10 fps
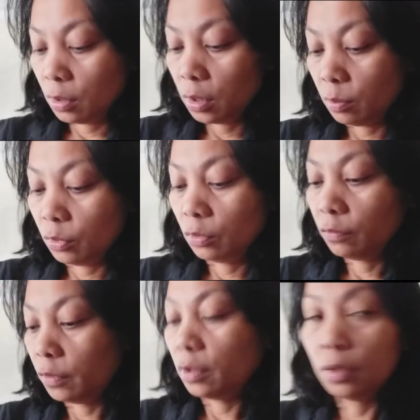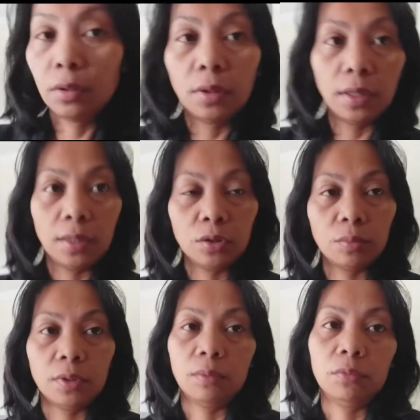remove. I need to be
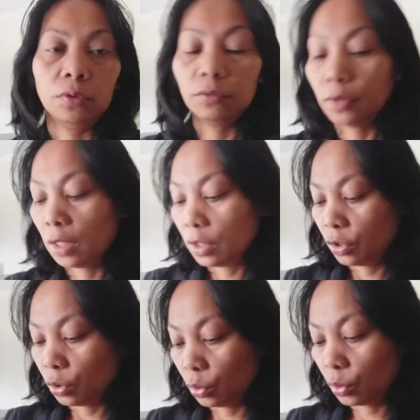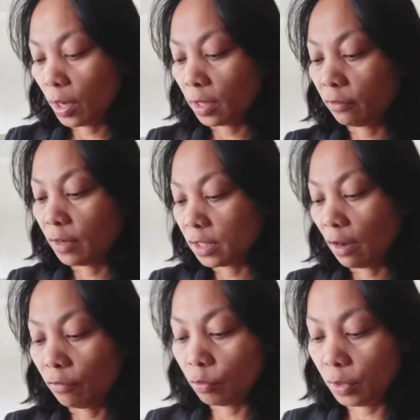removed. So I advise
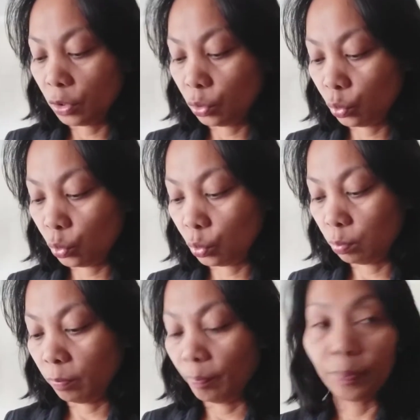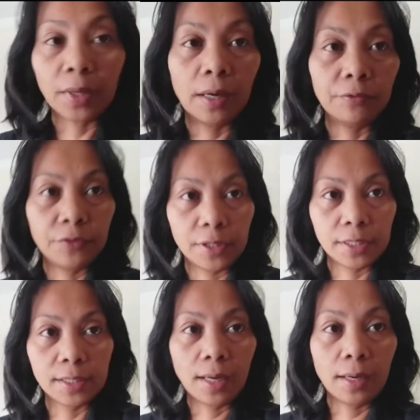everyone to
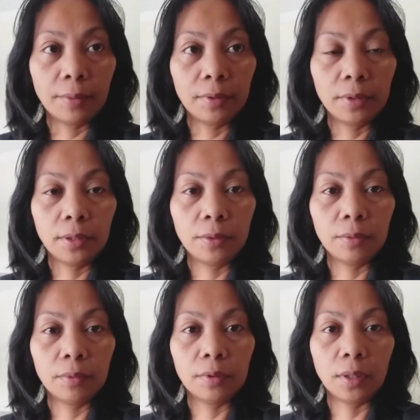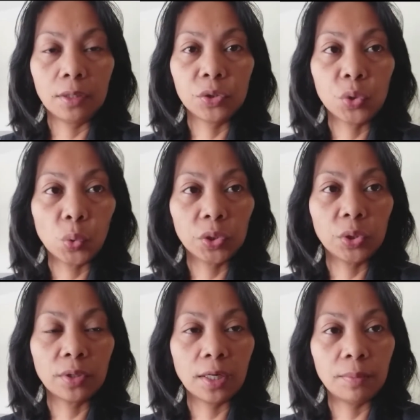first soak your
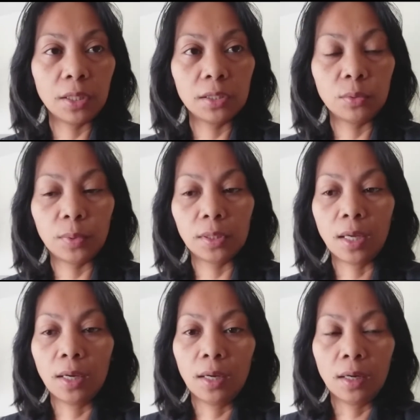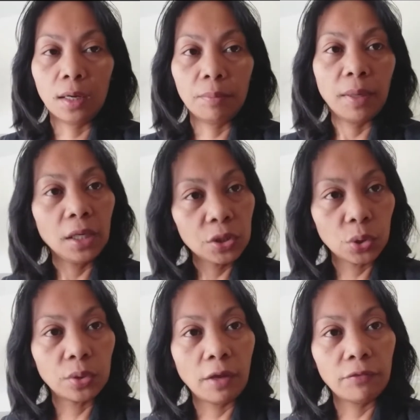cabbage with baking
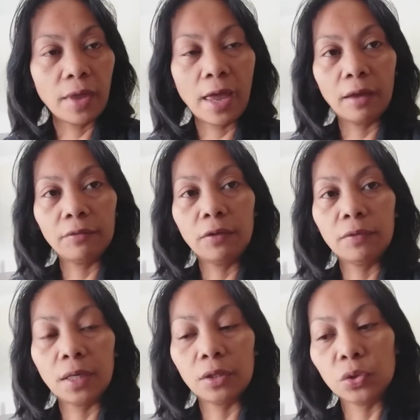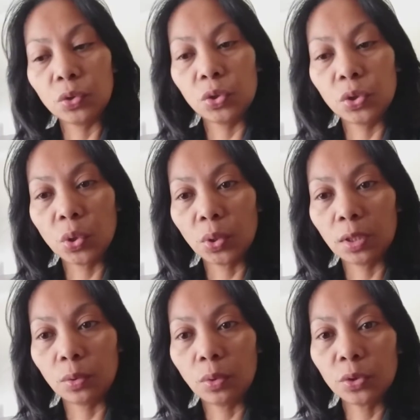soda if you have. If not, you could soak it
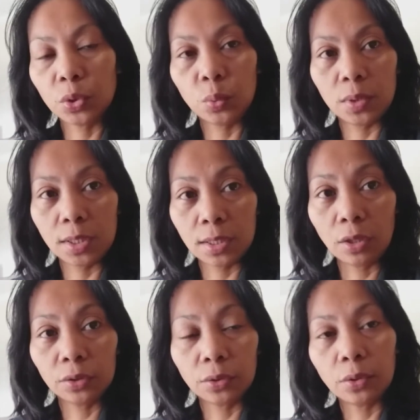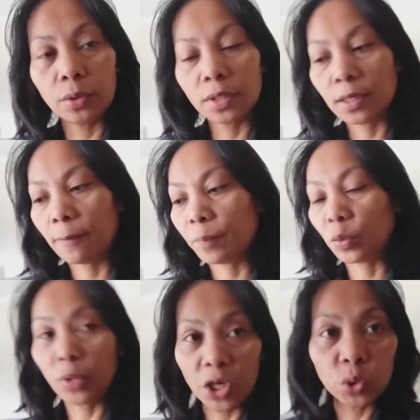also with salt or some
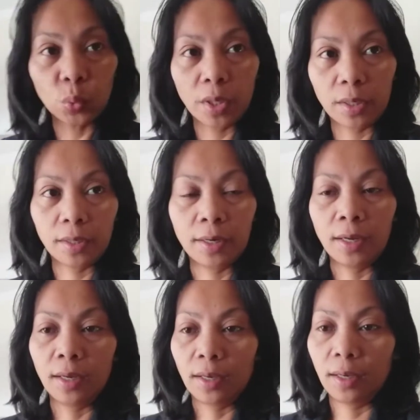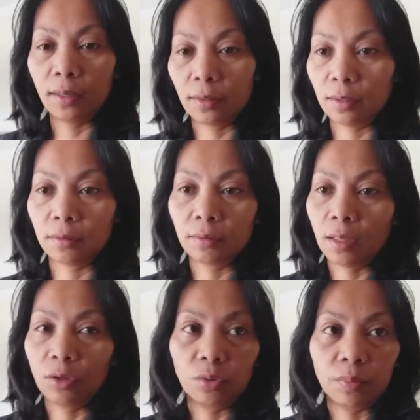rice water in
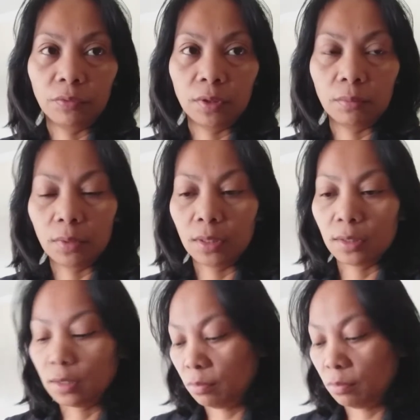10 to 15 minutes